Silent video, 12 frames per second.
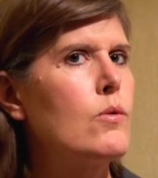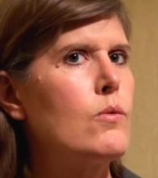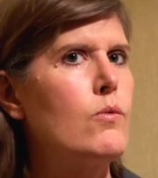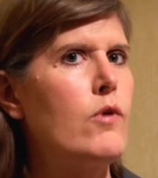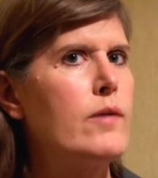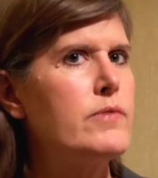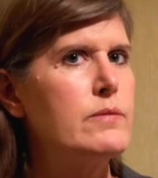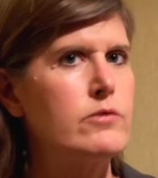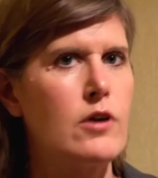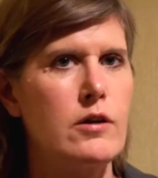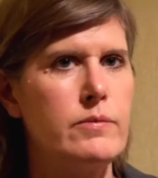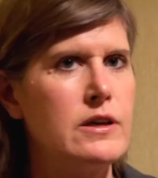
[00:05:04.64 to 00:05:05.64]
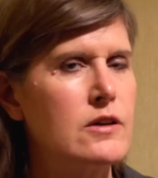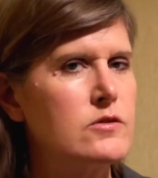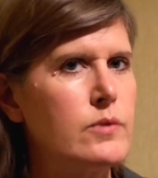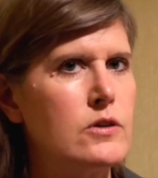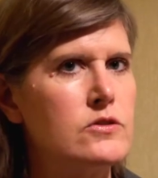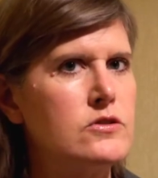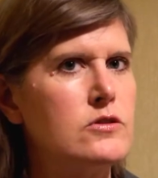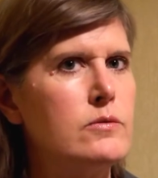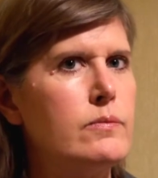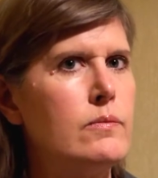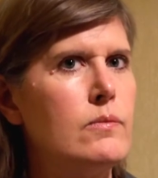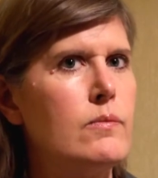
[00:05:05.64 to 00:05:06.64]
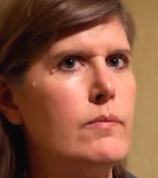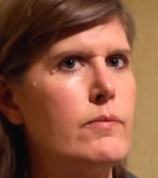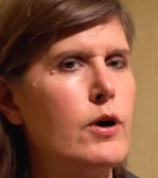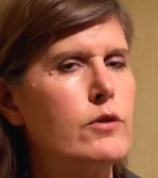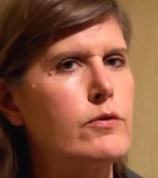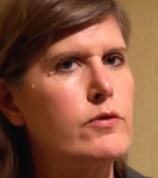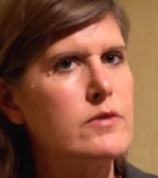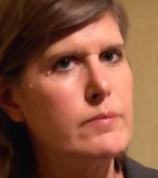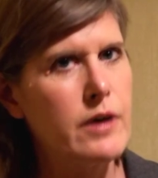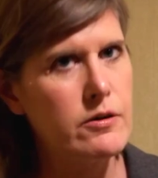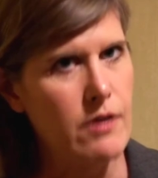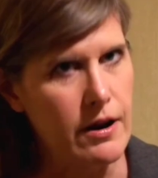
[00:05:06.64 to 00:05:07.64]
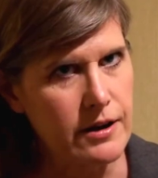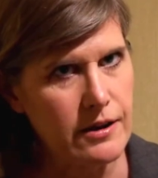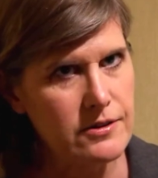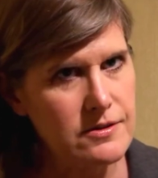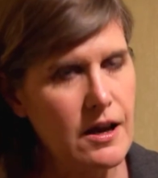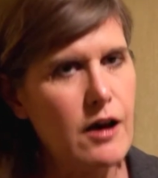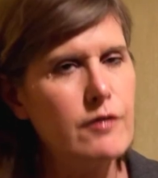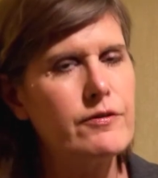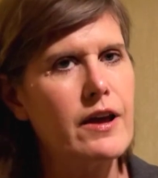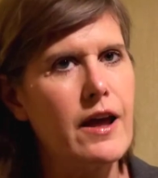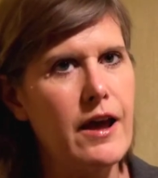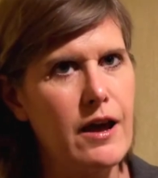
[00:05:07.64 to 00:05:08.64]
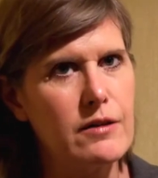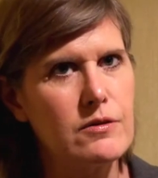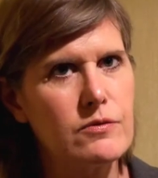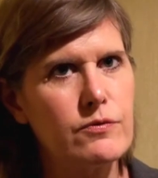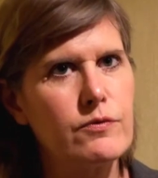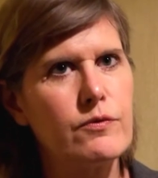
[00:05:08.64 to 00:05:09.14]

what people are being exposed to, both from the bedrock itself and